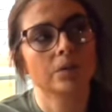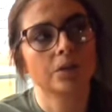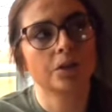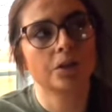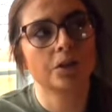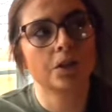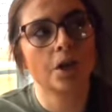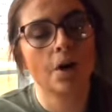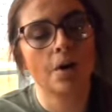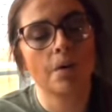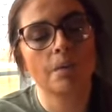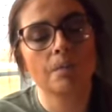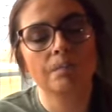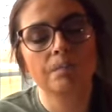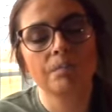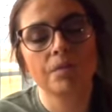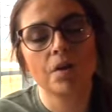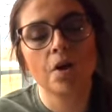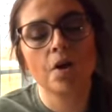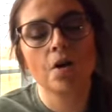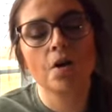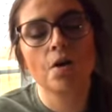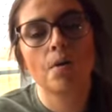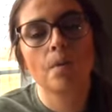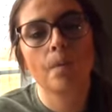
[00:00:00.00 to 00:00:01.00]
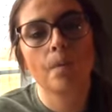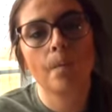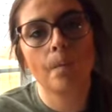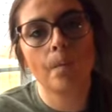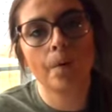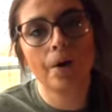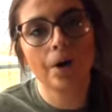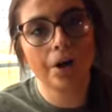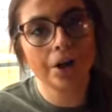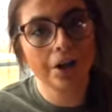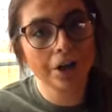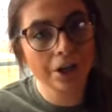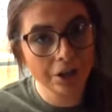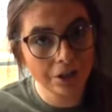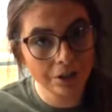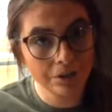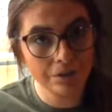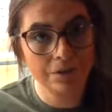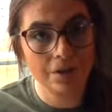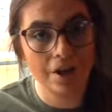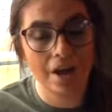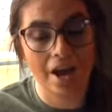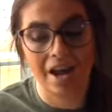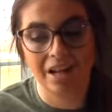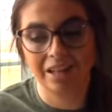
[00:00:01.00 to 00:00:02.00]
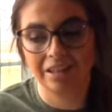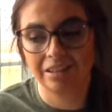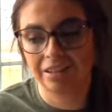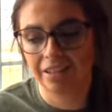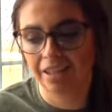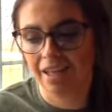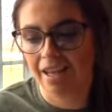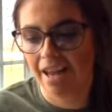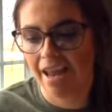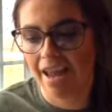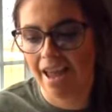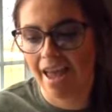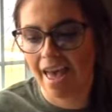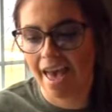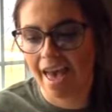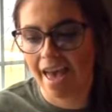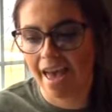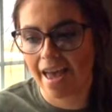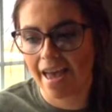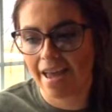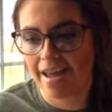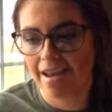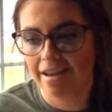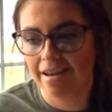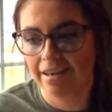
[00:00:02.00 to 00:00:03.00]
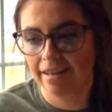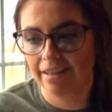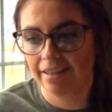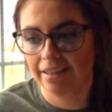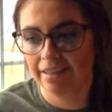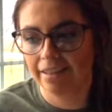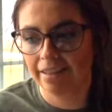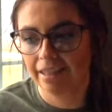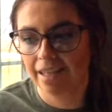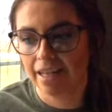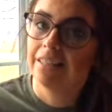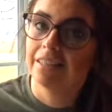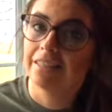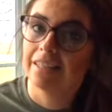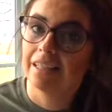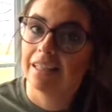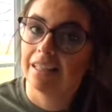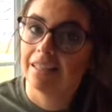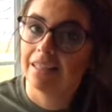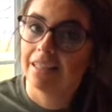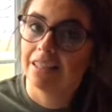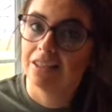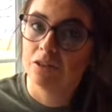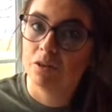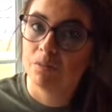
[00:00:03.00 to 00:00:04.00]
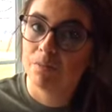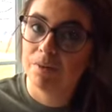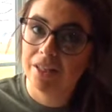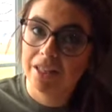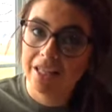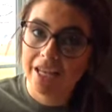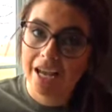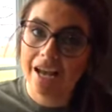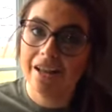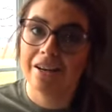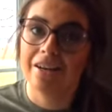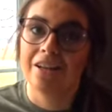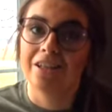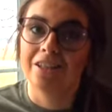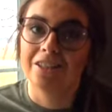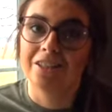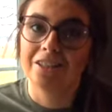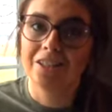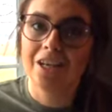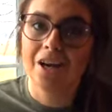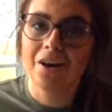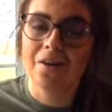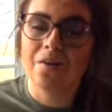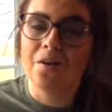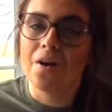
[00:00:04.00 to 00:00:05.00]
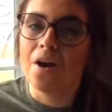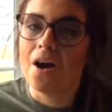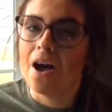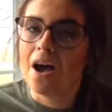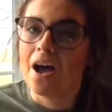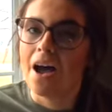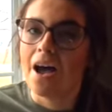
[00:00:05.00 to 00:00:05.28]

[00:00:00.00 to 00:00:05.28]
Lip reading: So we're gonna do that, and this will be the end. So